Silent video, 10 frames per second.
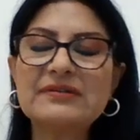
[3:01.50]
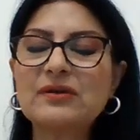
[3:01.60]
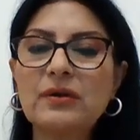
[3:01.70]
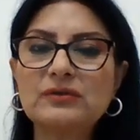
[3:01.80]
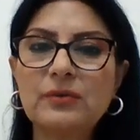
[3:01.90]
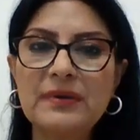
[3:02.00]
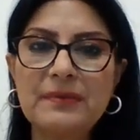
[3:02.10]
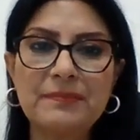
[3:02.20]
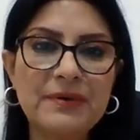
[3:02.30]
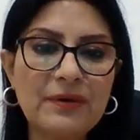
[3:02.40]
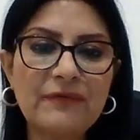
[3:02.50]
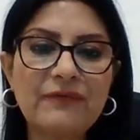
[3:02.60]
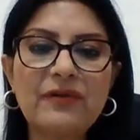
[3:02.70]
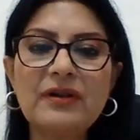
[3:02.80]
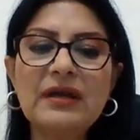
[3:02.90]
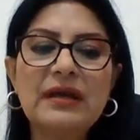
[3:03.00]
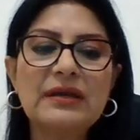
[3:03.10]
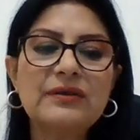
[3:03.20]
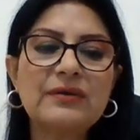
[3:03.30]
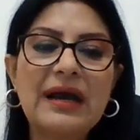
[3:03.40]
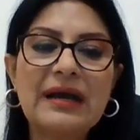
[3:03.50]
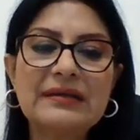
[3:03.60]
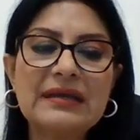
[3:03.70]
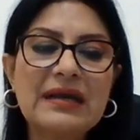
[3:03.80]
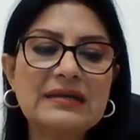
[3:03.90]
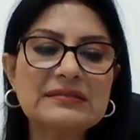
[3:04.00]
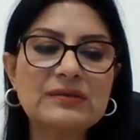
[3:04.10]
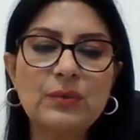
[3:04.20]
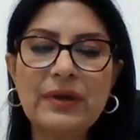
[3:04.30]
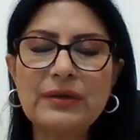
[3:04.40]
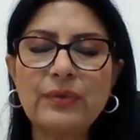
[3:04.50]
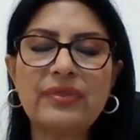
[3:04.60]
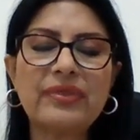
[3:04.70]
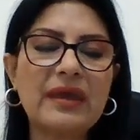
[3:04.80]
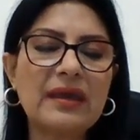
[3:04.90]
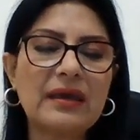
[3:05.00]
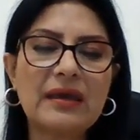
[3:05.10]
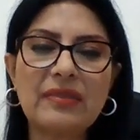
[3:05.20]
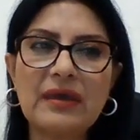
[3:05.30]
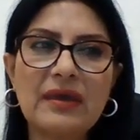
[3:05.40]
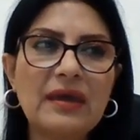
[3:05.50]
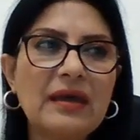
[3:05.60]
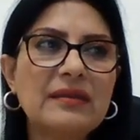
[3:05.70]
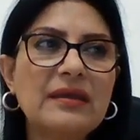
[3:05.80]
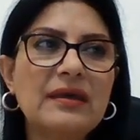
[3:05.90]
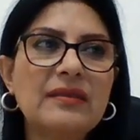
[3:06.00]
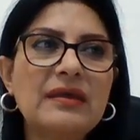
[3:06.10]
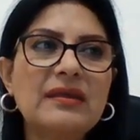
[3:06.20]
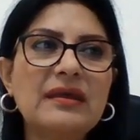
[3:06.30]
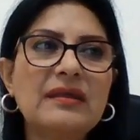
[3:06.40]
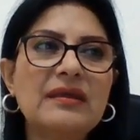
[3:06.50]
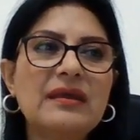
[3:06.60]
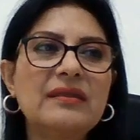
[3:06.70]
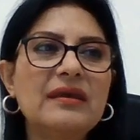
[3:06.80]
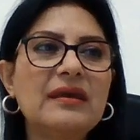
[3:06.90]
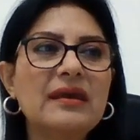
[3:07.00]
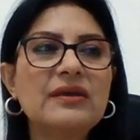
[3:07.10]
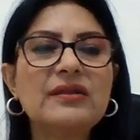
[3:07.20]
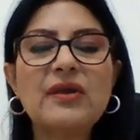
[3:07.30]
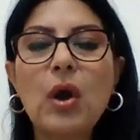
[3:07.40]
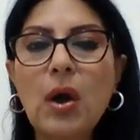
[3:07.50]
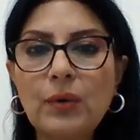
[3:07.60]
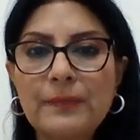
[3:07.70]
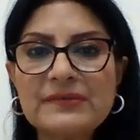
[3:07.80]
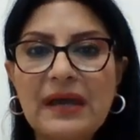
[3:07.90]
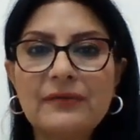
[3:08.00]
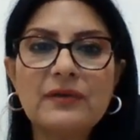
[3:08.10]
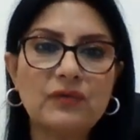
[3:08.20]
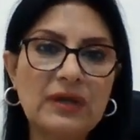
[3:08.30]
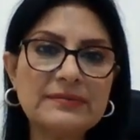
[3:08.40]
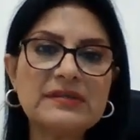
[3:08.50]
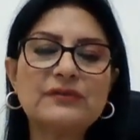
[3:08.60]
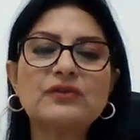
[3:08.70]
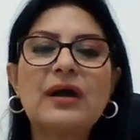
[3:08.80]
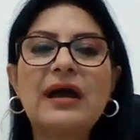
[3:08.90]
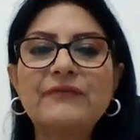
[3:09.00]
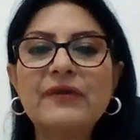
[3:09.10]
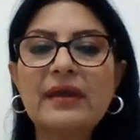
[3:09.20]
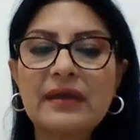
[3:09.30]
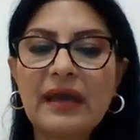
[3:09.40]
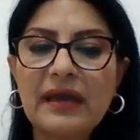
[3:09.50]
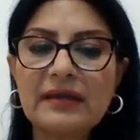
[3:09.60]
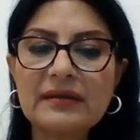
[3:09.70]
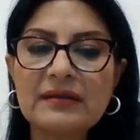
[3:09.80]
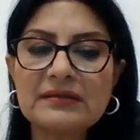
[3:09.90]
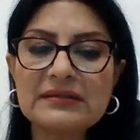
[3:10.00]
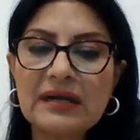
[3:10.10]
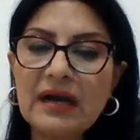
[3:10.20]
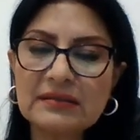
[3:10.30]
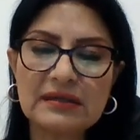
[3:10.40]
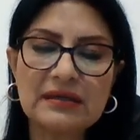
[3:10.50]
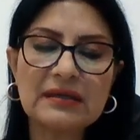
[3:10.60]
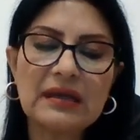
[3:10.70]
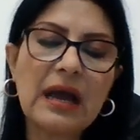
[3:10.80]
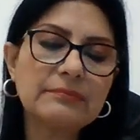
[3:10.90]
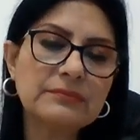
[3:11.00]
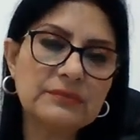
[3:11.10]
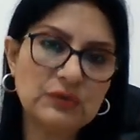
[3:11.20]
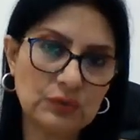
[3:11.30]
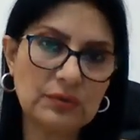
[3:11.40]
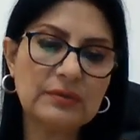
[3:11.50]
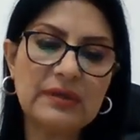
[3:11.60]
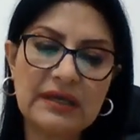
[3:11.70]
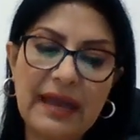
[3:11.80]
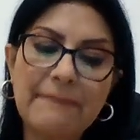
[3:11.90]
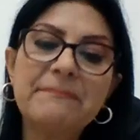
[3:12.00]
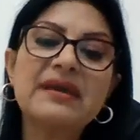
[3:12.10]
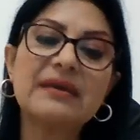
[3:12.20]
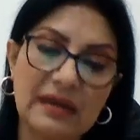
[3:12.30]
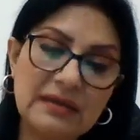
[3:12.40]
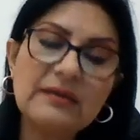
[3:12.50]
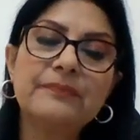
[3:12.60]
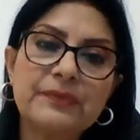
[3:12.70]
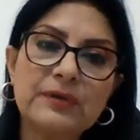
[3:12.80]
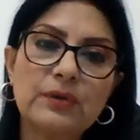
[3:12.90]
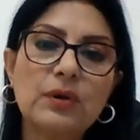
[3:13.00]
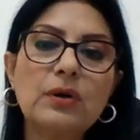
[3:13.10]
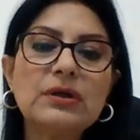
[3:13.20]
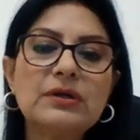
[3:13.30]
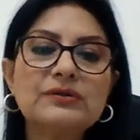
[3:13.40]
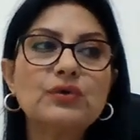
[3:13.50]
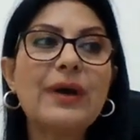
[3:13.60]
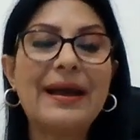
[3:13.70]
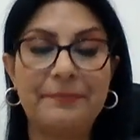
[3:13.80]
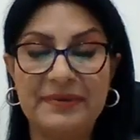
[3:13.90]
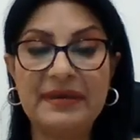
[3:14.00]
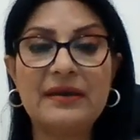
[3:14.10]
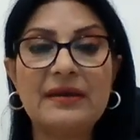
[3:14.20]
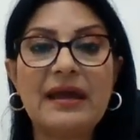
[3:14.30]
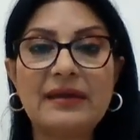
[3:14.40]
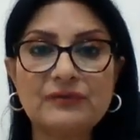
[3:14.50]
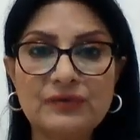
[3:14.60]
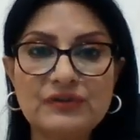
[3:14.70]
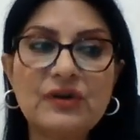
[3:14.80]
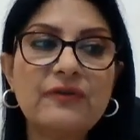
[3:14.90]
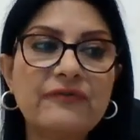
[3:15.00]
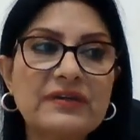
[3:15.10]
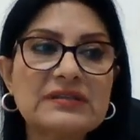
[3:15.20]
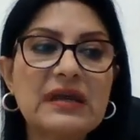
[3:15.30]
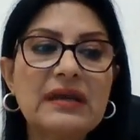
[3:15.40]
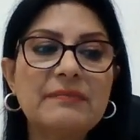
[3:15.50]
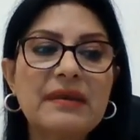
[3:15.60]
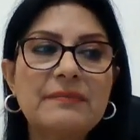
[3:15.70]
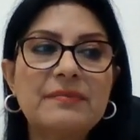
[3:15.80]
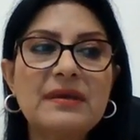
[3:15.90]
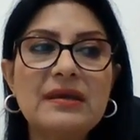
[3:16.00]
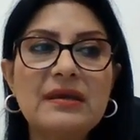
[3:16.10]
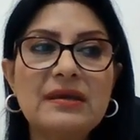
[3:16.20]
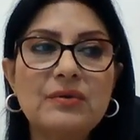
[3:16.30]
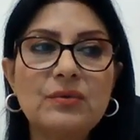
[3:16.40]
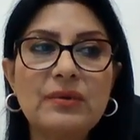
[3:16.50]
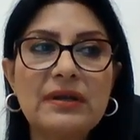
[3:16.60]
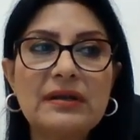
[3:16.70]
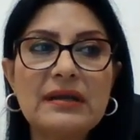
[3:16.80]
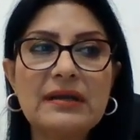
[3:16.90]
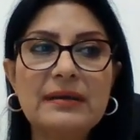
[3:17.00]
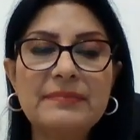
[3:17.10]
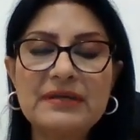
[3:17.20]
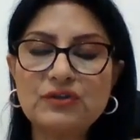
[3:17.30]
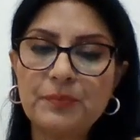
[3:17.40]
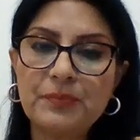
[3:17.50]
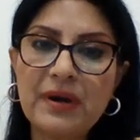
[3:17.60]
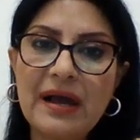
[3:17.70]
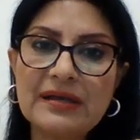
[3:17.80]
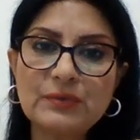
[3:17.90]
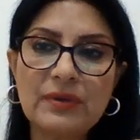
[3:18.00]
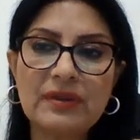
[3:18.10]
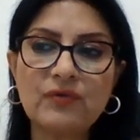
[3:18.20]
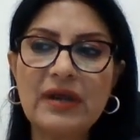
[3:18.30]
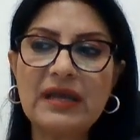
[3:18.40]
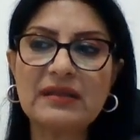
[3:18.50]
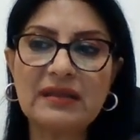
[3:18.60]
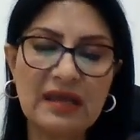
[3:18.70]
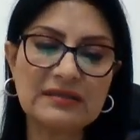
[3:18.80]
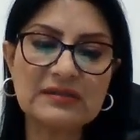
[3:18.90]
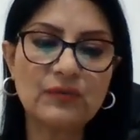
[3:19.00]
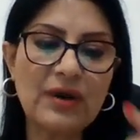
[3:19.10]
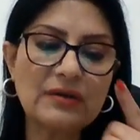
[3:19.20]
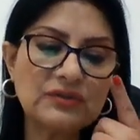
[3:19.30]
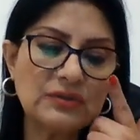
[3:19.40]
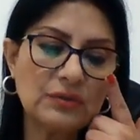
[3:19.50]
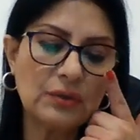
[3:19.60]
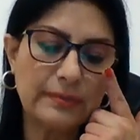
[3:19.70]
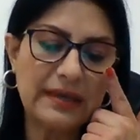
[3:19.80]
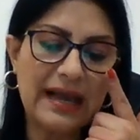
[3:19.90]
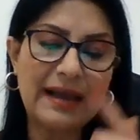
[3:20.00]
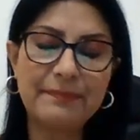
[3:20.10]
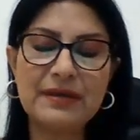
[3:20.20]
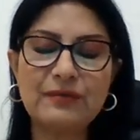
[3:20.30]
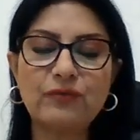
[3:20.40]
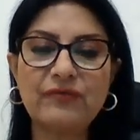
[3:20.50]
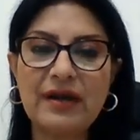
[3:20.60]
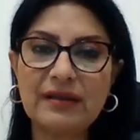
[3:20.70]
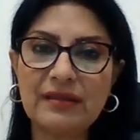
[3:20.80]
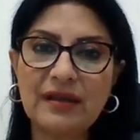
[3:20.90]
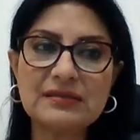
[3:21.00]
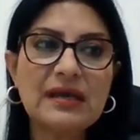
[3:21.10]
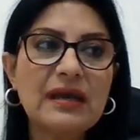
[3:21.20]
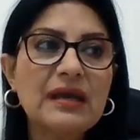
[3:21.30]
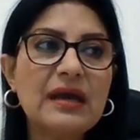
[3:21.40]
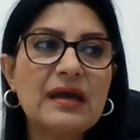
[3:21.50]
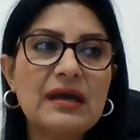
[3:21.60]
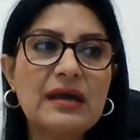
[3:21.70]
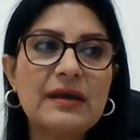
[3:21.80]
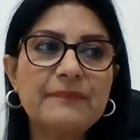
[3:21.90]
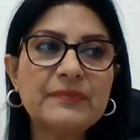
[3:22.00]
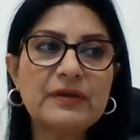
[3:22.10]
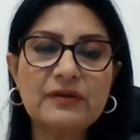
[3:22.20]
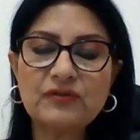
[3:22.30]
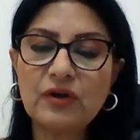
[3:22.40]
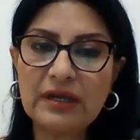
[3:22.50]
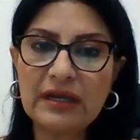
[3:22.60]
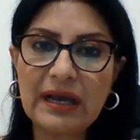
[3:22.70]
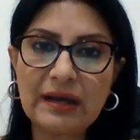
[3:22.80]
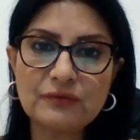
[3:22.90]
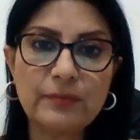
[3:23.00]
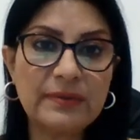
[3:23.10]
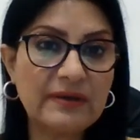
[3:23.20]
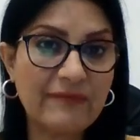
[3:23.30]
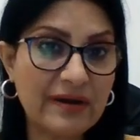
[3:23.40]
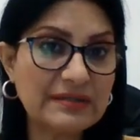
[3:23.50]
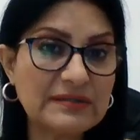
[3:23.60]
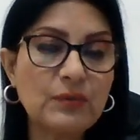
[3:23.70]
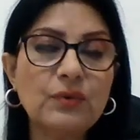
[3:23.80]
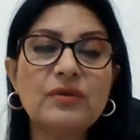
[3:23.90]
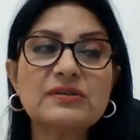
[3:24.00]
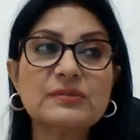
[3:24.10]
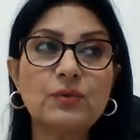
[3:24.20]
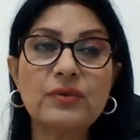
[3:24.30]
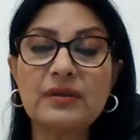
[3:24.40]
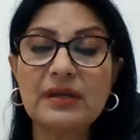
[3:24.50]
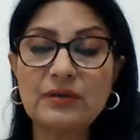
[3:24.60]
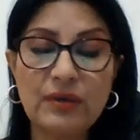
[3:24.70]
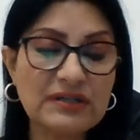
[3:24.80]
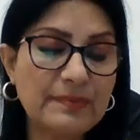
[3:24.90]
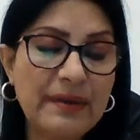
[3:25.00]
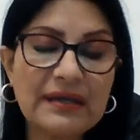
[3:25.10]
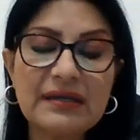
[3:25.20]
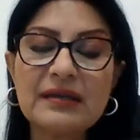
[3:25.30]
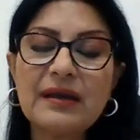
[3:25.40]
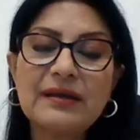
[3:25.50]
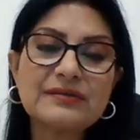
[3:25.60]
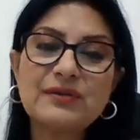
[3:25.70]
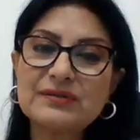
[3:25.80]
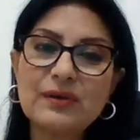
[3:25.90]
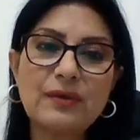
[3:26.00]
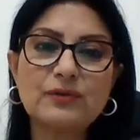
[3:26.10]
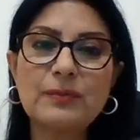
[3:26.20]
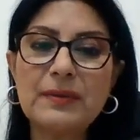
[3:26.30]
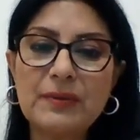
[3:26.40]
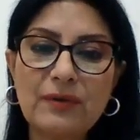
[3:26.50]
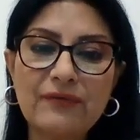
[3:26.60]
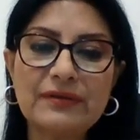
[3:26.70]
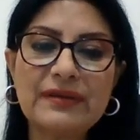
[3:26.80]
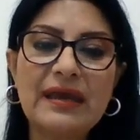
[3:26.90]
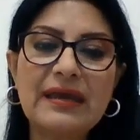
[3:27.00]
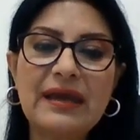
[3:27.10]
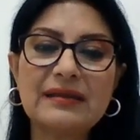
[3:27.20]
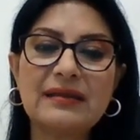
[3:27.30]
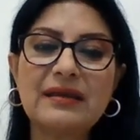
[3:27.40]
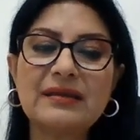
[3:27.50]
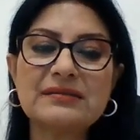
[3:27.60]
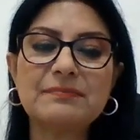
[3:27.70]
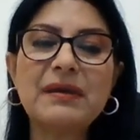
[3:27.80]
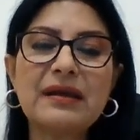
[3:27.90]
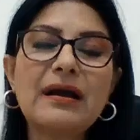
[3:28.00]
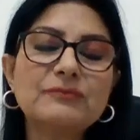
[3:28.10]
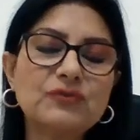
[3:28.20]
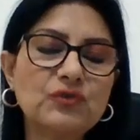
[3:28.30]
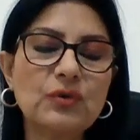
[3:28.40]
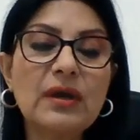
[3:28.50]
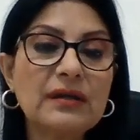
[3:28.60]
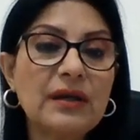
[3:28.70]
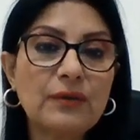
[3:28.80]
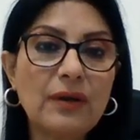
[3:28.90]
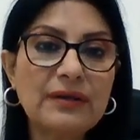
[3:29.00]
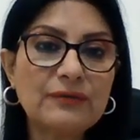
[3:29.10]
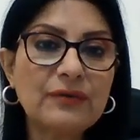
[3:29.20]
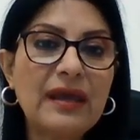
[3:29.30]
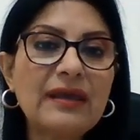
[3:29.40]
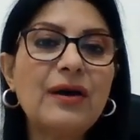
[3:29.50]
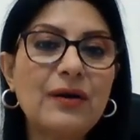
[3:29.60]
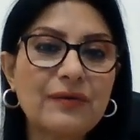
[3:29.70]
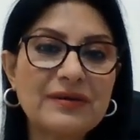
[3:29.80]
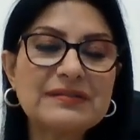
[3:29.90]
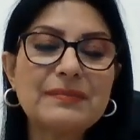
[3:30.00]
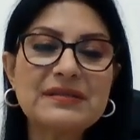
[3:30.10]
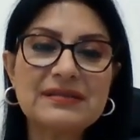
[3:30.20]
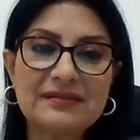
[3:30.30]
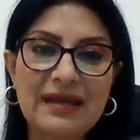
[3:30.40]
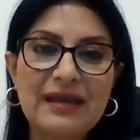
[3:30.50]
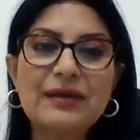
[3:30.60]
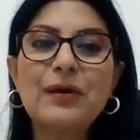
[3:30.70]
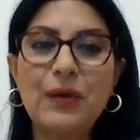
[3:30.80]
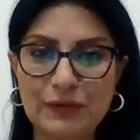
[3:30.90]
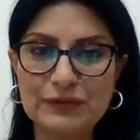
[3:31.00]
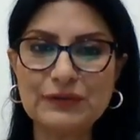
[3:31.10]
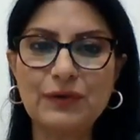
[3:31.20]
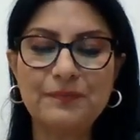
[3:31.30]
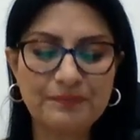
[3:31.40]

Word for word: It's going to be beautiful. Your ideas, the way you think, the the the the the, the, the hopes and the dreams that you have can start come true. They can begin, you know, to appear and to surface. Maybe you will uh, be surprised with great things around you. You'll be happy to find things um, uh, turning out to be very smooth, smoother than you expected. So it's going to be beautiful day and things may come true. Not only today, on Christmas Christmas Day also.